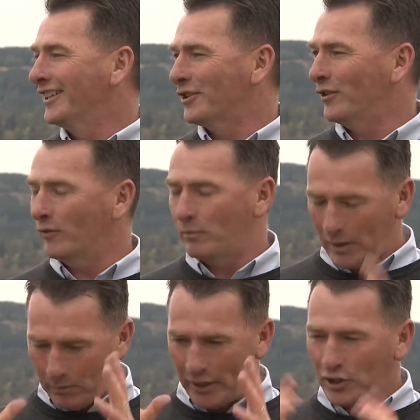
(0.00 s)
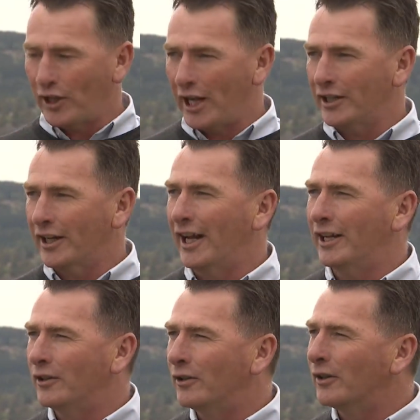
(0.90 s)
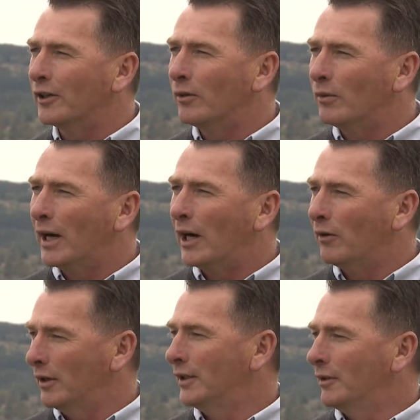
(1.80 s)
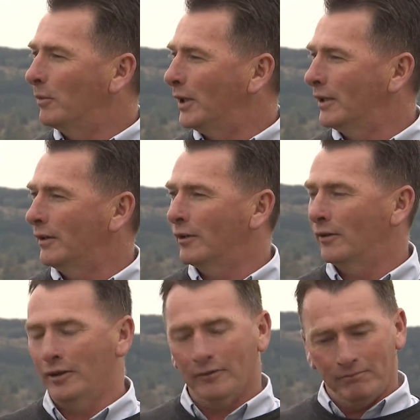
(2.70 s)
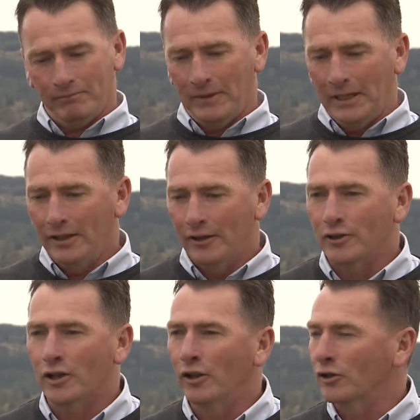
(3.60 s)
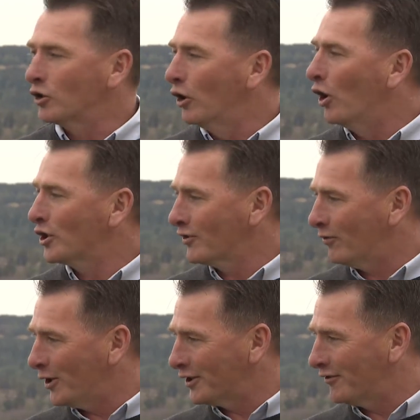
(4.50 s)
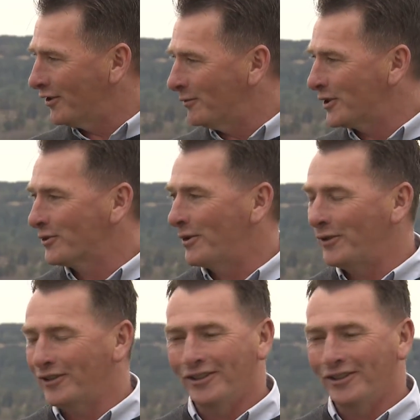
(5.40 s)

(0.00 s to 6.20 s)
To even picture that in your head, you know, you go, wow. But, you know, the, there's, there's lots of water for them to swim in.